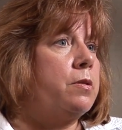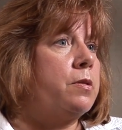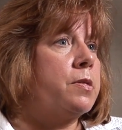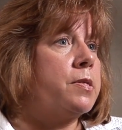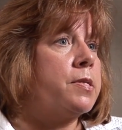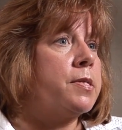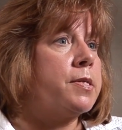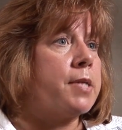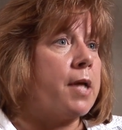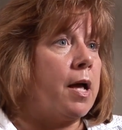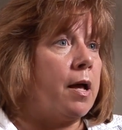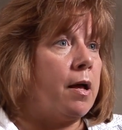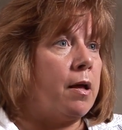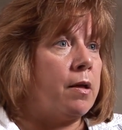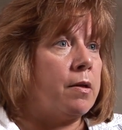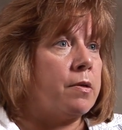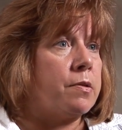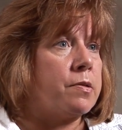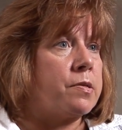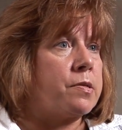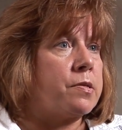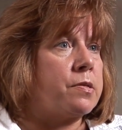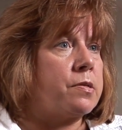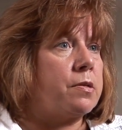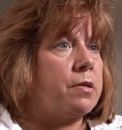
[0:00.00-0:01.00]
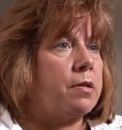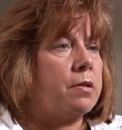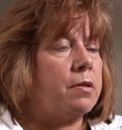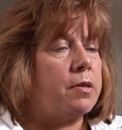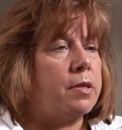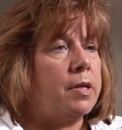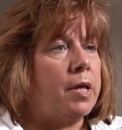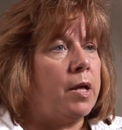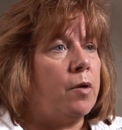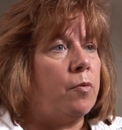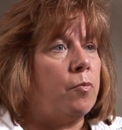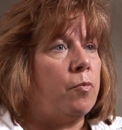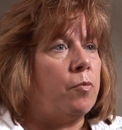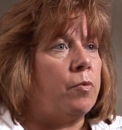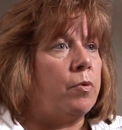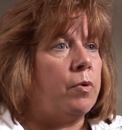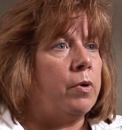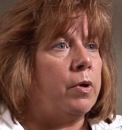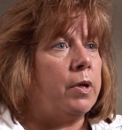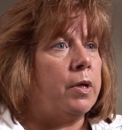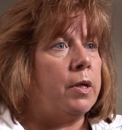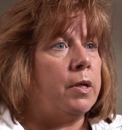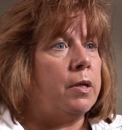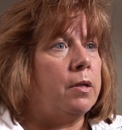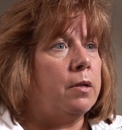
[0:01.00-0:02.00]
cells that
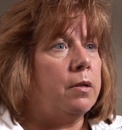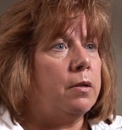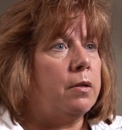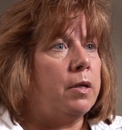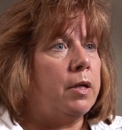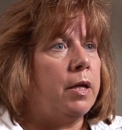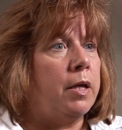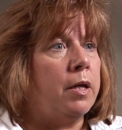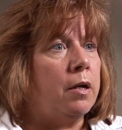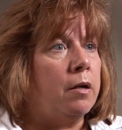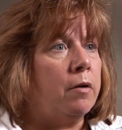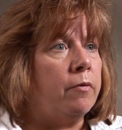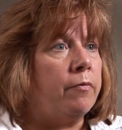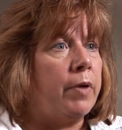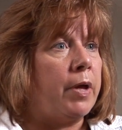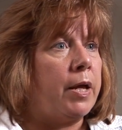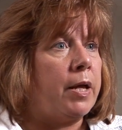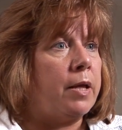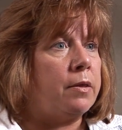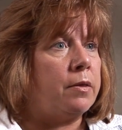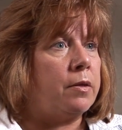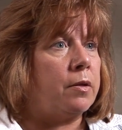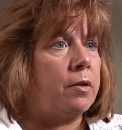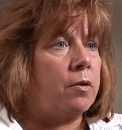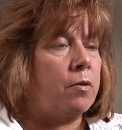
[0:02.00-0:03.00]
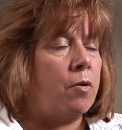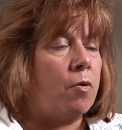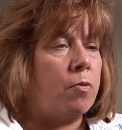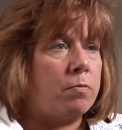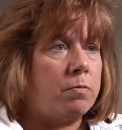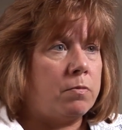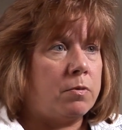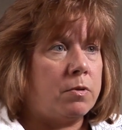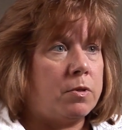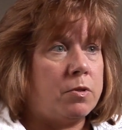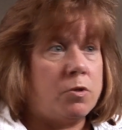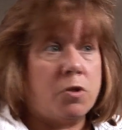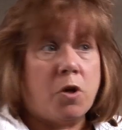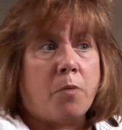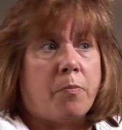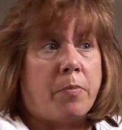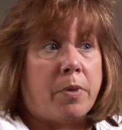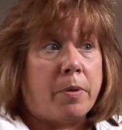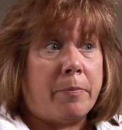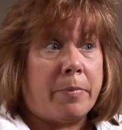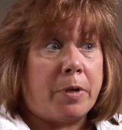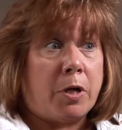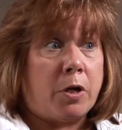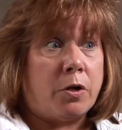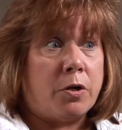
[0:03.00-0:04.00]
would innervate the
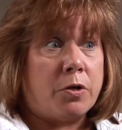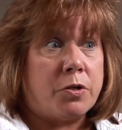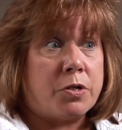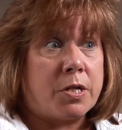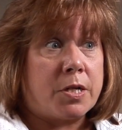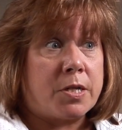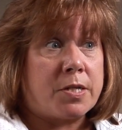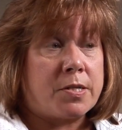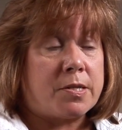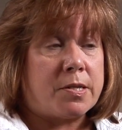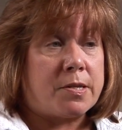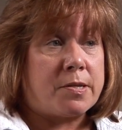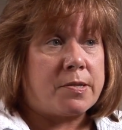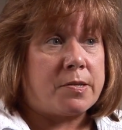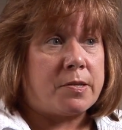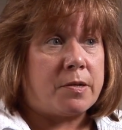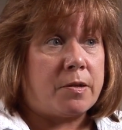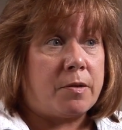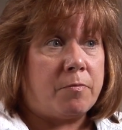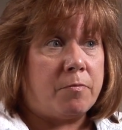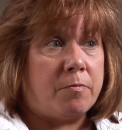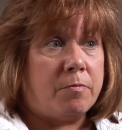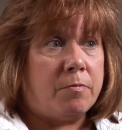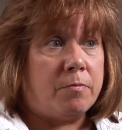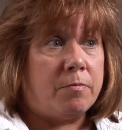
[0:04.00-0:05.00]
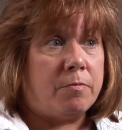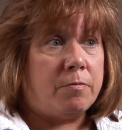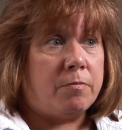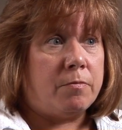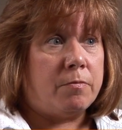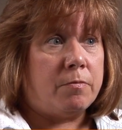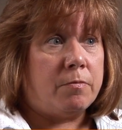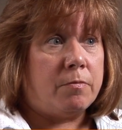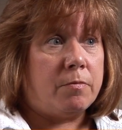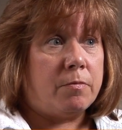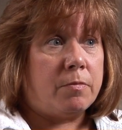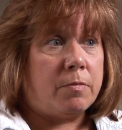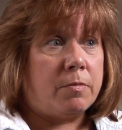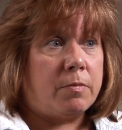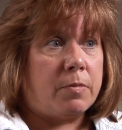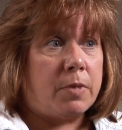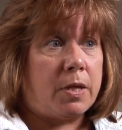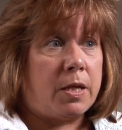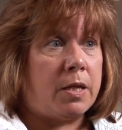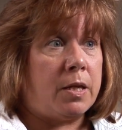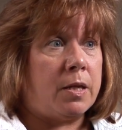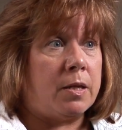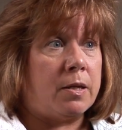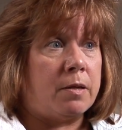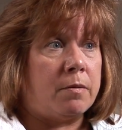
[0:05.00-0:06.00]
dopaminergic system
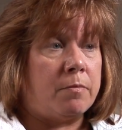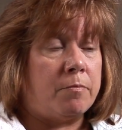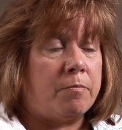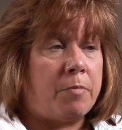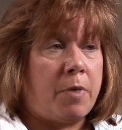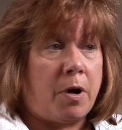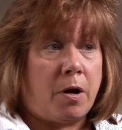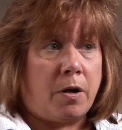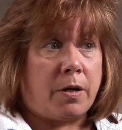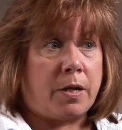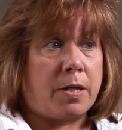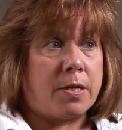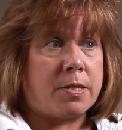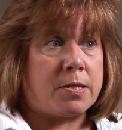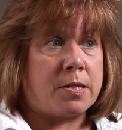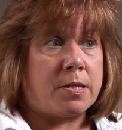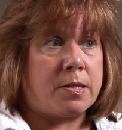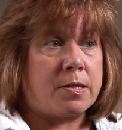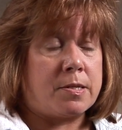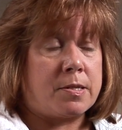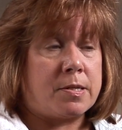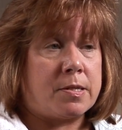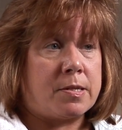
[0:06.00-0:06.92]
in Parkinson's